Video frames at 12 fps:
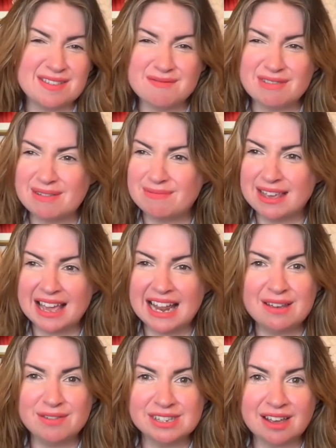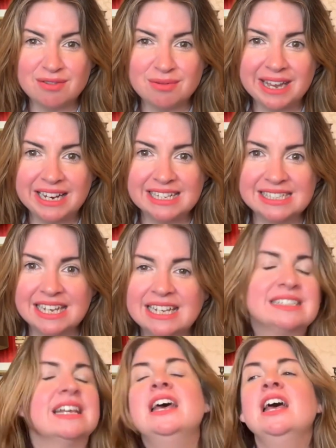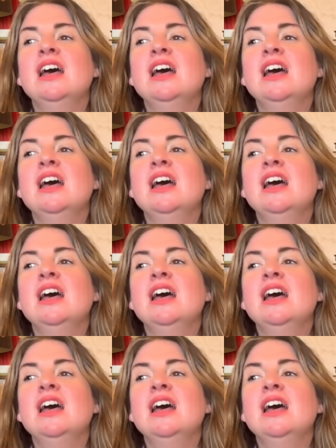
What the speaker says: I don't really think any of us have weaknesses.